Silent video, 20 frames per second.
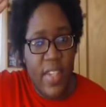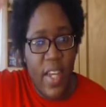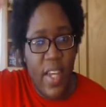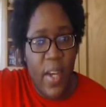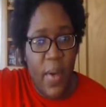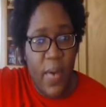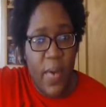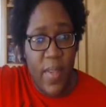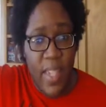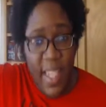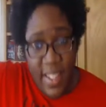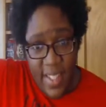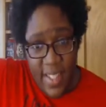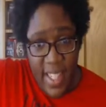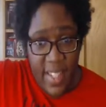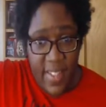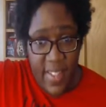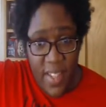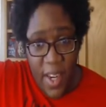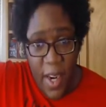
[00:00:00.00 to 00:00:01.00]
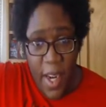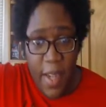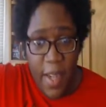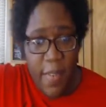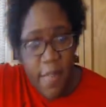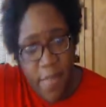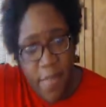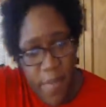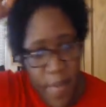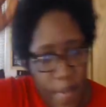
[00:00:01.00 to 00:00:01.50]
So let's get started
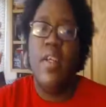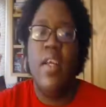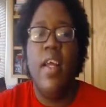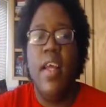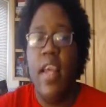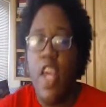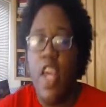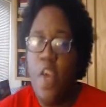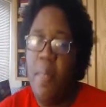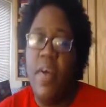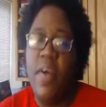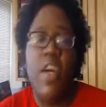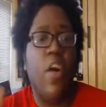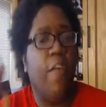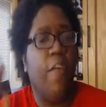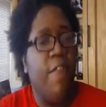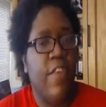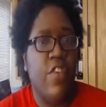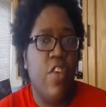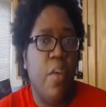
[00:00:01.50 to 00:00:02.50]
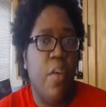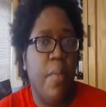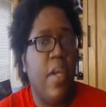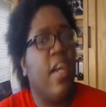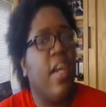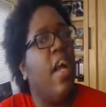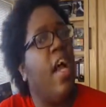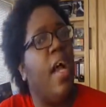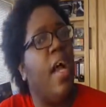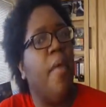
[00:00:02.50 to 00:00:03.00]
ebook or physical
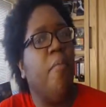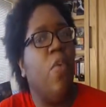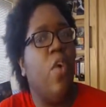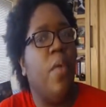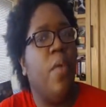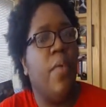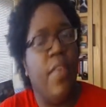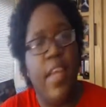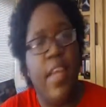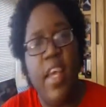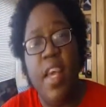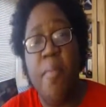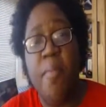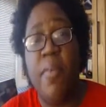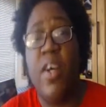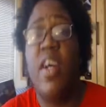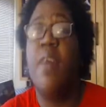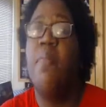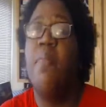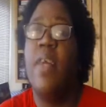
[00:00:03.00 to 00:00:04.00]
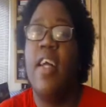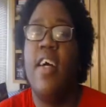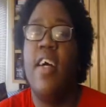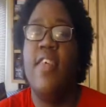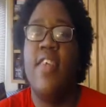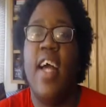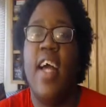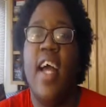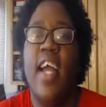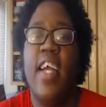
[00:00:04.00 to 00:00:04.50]
book i'm going with ebook
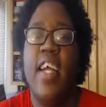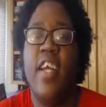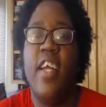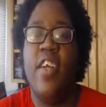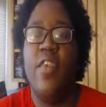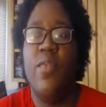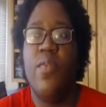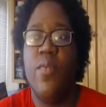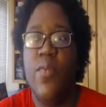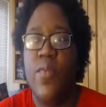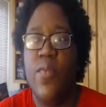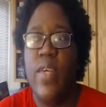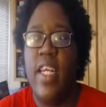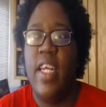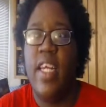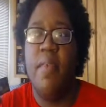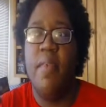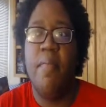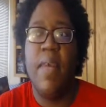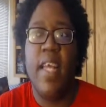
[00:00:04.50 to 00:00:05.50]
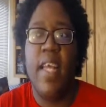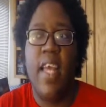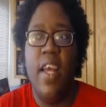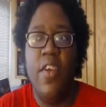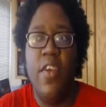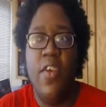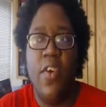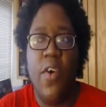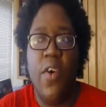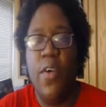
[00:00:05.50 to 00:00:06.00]
because i can read my
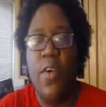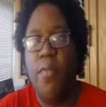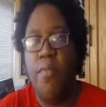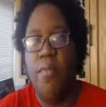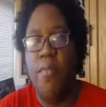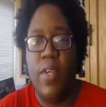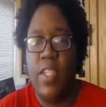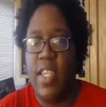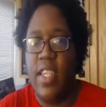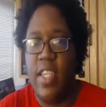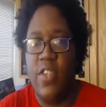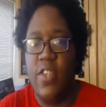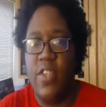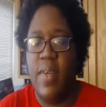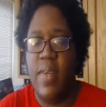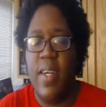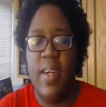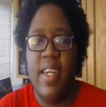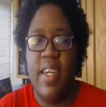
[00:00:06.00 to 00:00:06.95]
kindle which i use my,